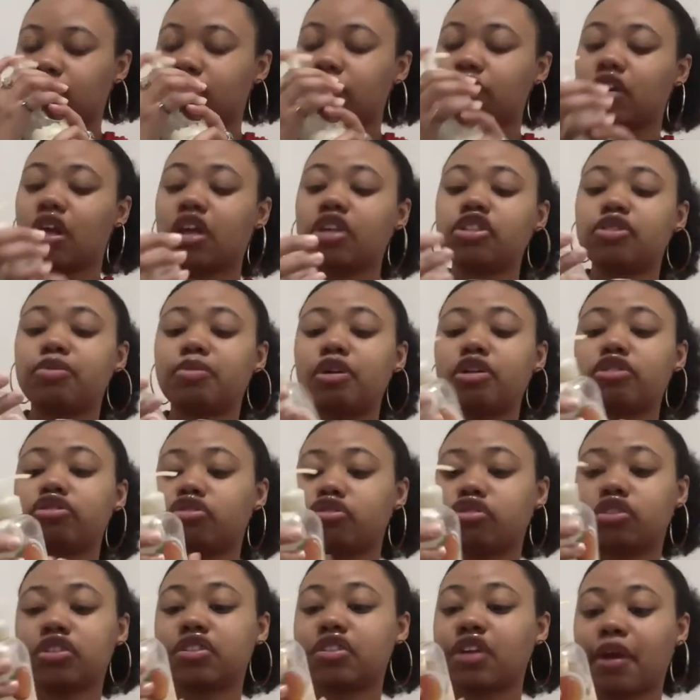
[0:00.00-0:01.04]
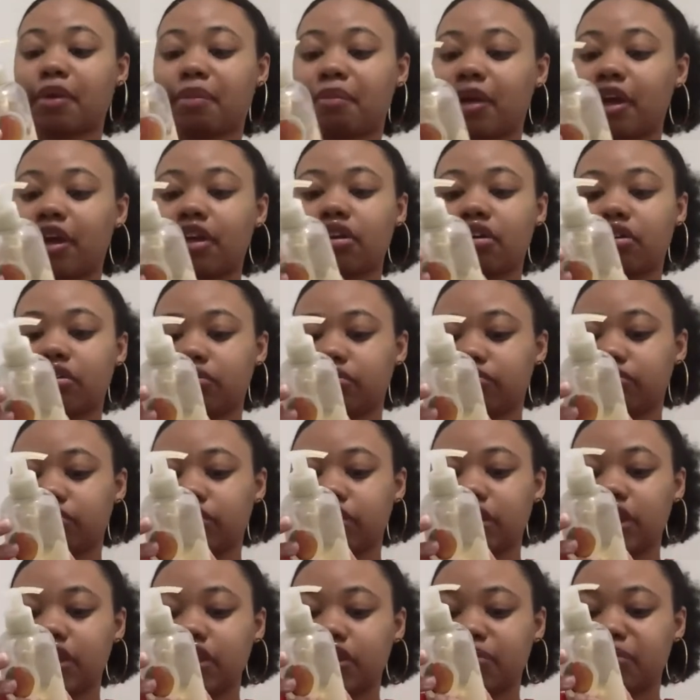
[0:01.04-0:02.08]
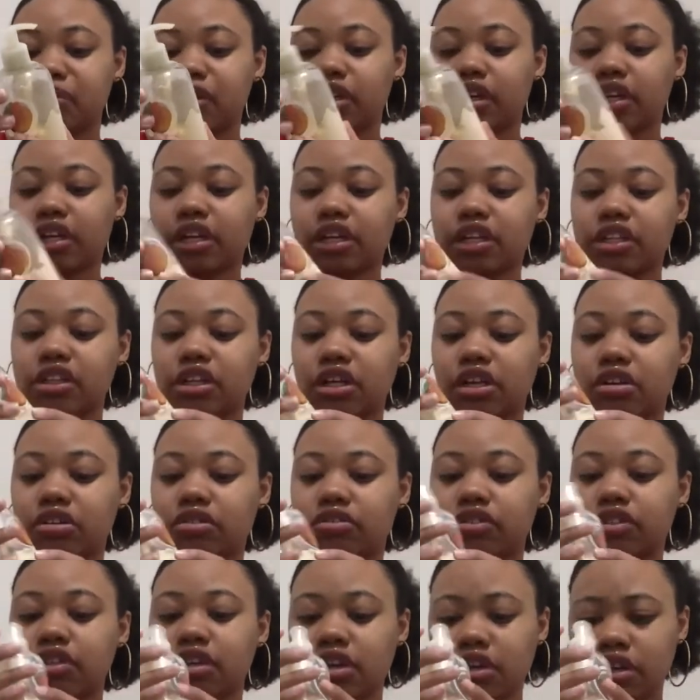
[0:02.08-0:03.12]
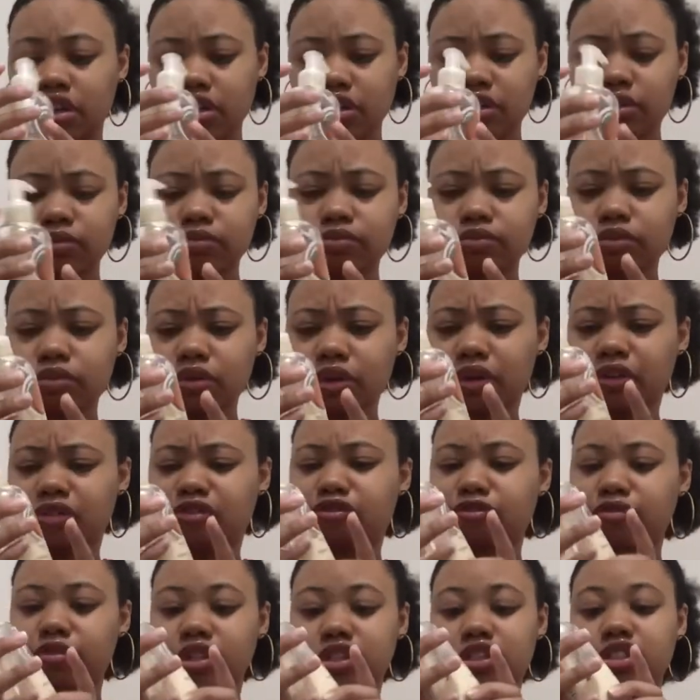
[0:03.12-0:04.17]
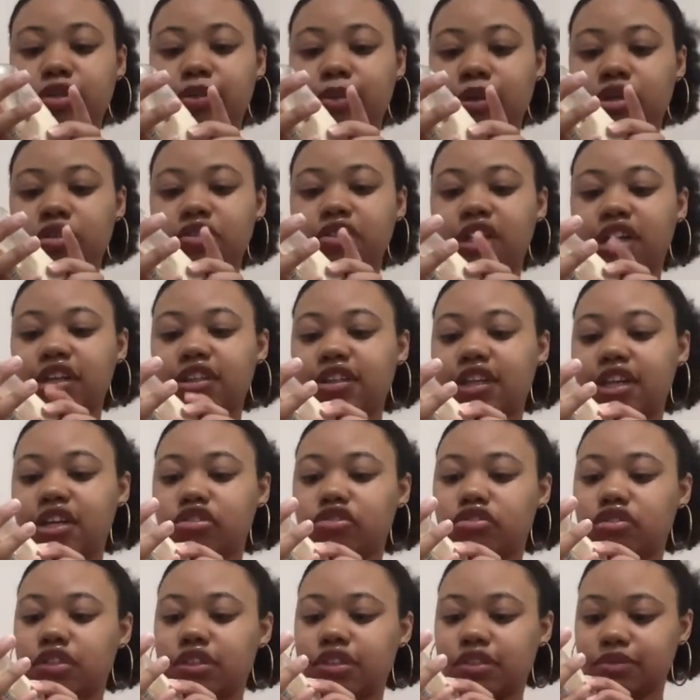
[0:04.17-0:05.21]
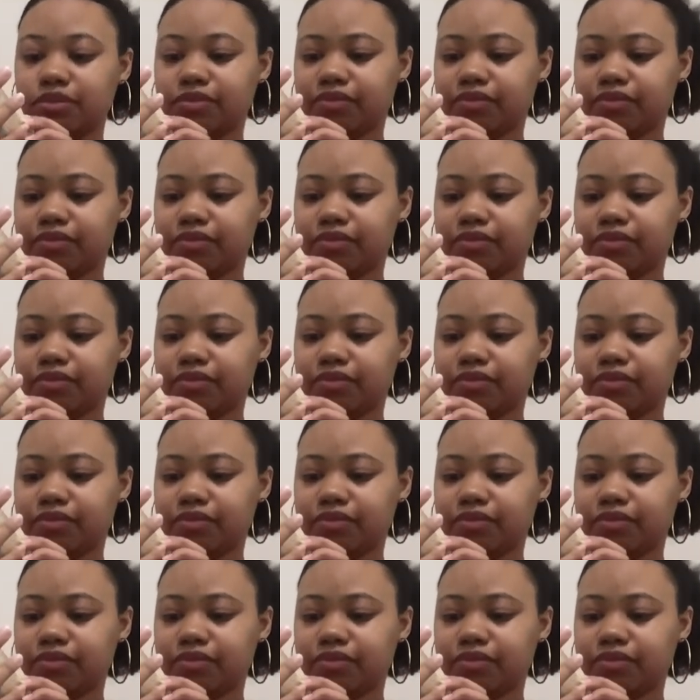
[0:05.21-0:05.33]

It smells just like mango. It doesn't smell like anything else. It smells like they just